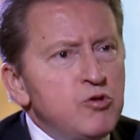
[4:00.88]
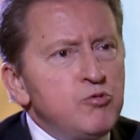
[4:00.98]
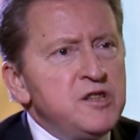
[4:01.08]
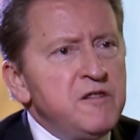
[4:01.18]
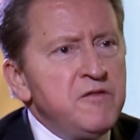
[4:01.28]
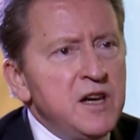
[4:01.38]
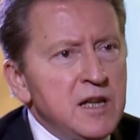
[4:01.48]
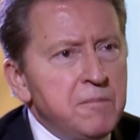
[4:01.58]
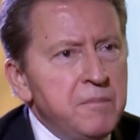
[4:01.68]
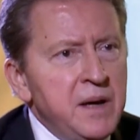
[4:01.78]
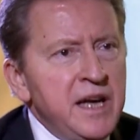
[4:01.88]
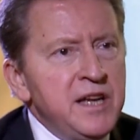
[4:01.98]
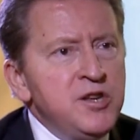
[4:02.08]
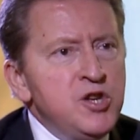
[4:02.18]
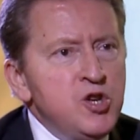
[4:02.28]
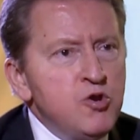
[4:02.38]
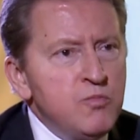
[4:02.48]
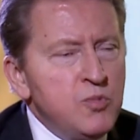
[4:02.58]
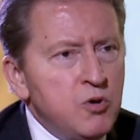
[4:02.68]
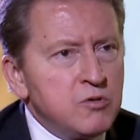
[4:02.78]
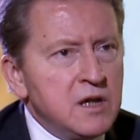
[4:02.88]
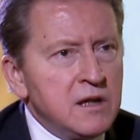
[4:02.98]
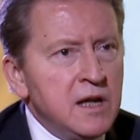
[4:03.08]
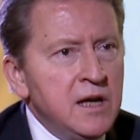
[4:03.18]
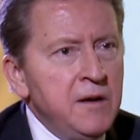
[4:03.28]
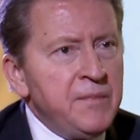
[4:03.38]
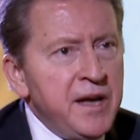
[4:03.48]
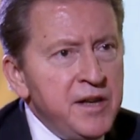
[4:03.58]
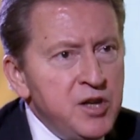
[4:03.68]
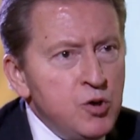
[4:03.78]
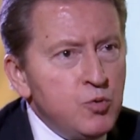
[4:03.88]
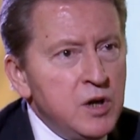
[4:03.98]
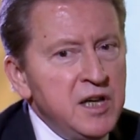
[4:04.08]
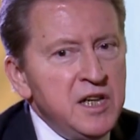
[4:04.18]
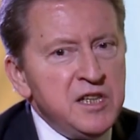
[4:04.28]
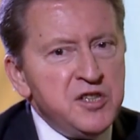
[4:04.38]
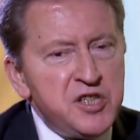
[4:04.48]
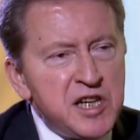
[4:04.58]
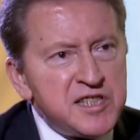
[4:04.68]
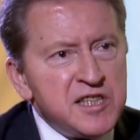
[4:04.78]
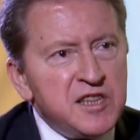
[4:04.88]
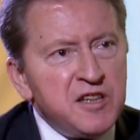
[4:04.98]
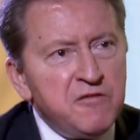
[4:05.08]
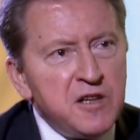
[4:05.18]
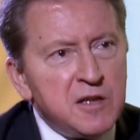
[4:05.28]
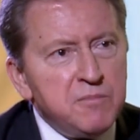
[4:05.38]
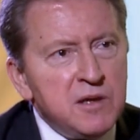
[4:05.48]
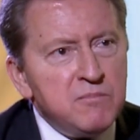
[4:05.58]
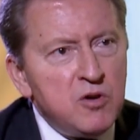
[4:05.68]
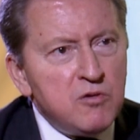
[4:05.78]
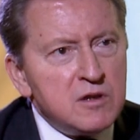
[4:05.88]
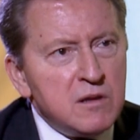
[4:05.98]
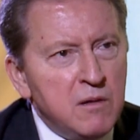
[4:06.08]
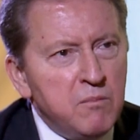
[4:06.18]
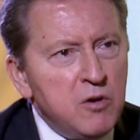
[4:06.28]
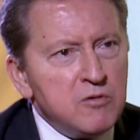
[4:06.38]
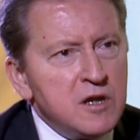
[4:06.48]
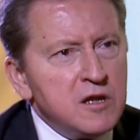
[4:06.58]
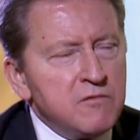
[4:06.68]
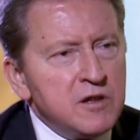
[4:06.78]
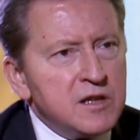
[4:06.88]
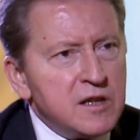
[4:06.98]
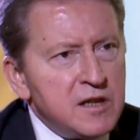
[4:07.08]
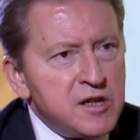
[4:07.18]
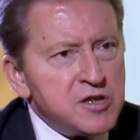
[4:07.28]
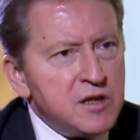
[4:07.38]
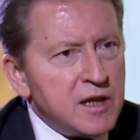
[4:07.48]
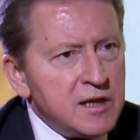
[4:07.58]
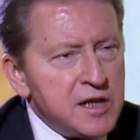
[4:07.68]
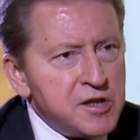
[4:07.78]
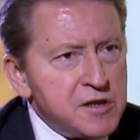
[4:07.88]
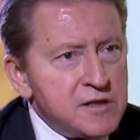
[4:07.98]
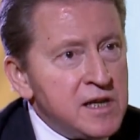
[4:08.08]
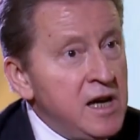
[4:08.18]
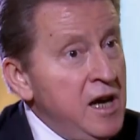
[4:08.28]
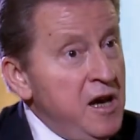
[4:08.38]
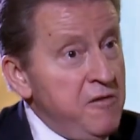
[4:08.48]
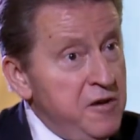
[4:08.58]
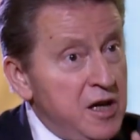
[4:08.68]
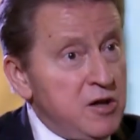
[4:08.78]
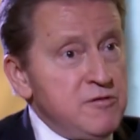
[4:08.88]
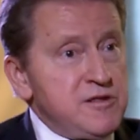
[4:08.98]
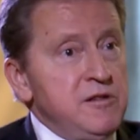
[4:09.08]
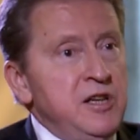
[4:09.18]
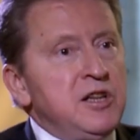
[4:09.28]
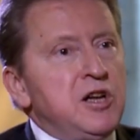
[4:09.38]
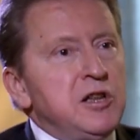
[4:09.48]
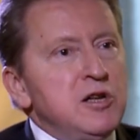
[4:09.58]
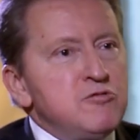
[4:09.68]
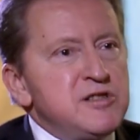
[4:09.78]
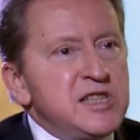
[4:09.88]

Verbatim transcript: to develop a new model, a new just and equitable model, model of international relations. We are also in close